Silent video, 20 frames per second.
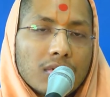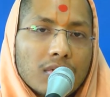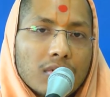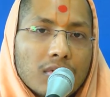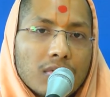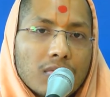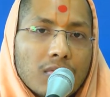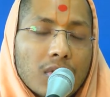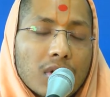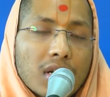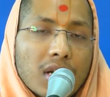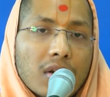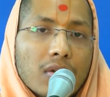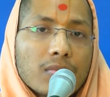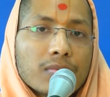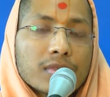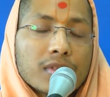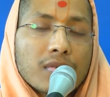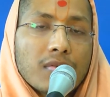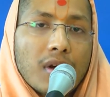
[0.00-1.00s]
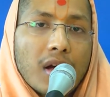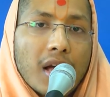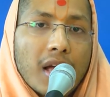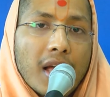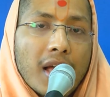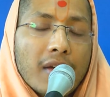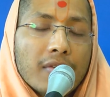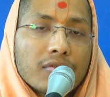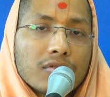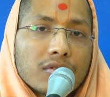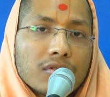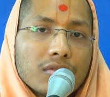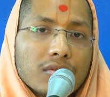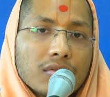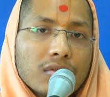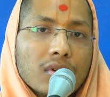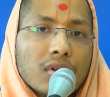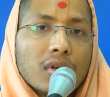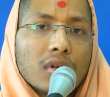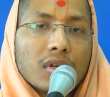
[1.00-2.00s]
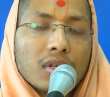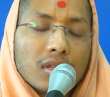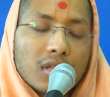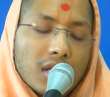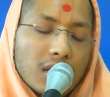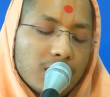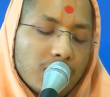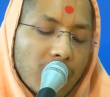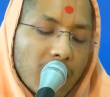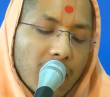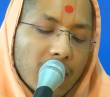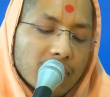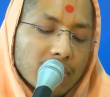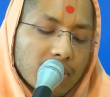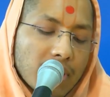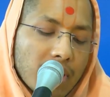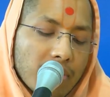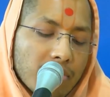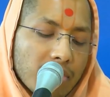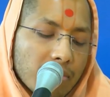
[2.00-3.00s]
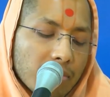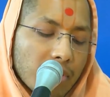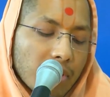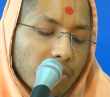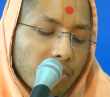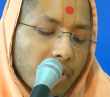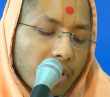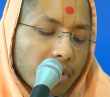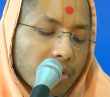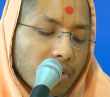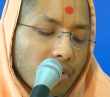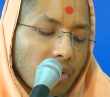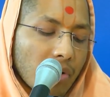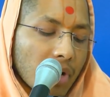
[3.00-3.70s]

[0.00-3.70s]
What kind of seva I have to do? Then Maharaj gave him command.